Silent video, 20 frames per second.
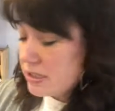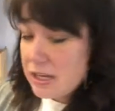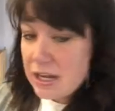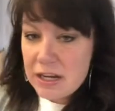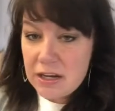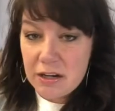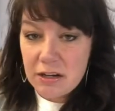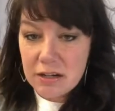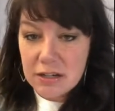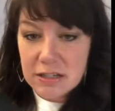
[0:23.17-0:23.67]
kind
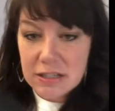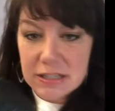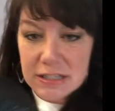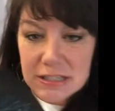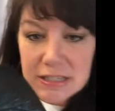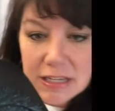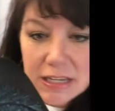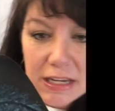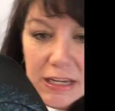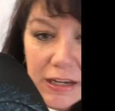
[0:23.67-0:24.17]
of hard to
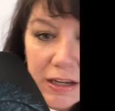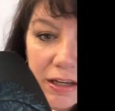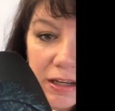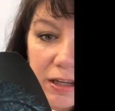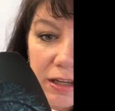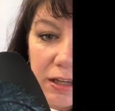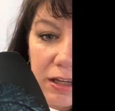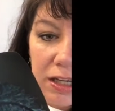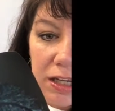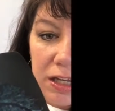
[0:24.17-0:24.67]
see,
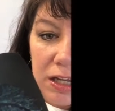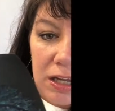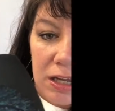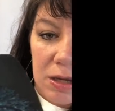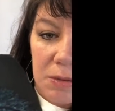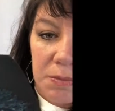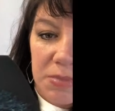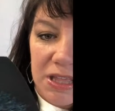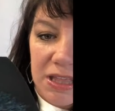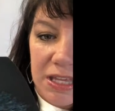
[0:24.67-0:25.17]

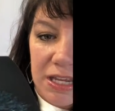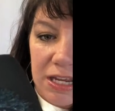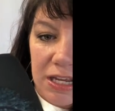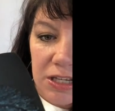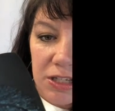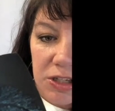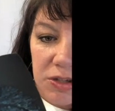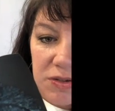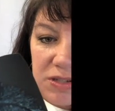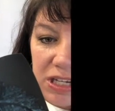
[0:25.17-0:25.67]
but then
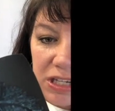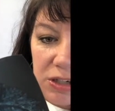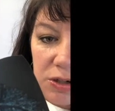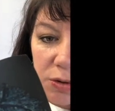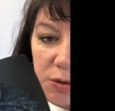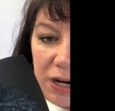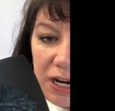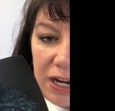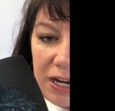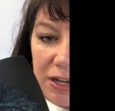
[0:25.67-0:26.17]
using
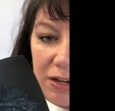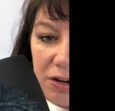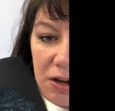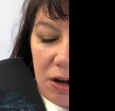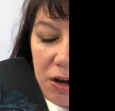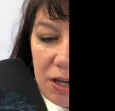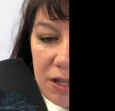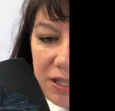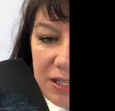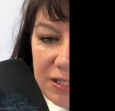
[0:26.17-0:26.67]
crayon
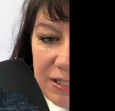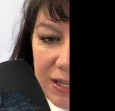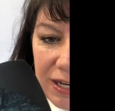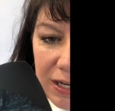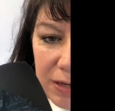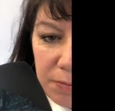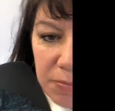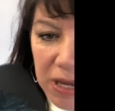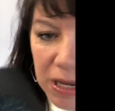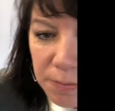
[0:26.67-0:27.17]
on the
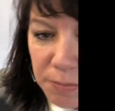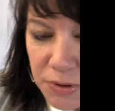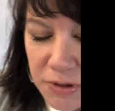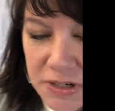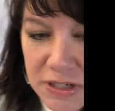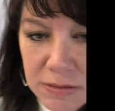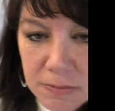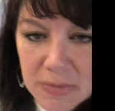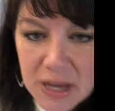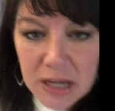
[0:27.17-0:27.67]
sandpaper
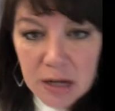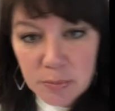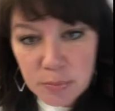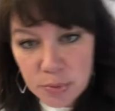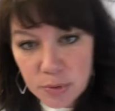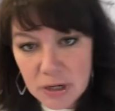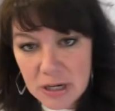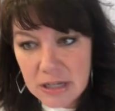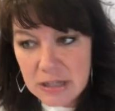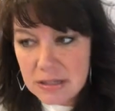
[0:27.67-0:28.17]
to make a
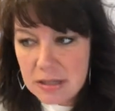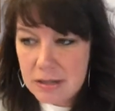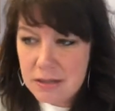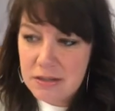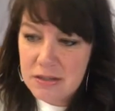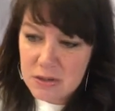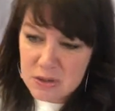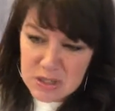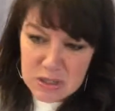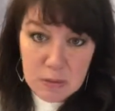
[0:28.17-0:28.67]
print.
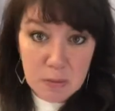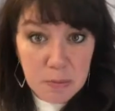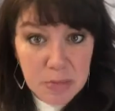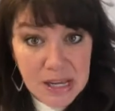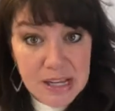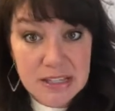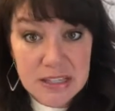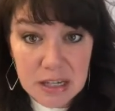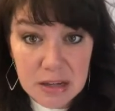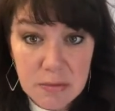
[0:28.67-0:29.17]
So it's a
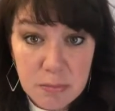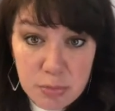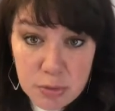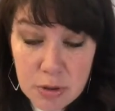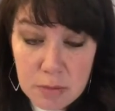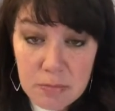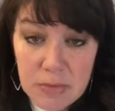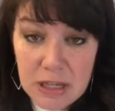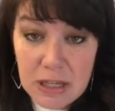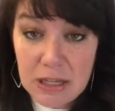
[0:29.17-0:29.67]
basic
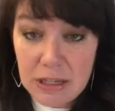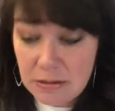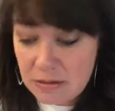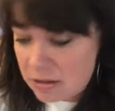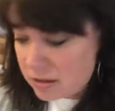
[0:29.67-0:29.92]
printmaking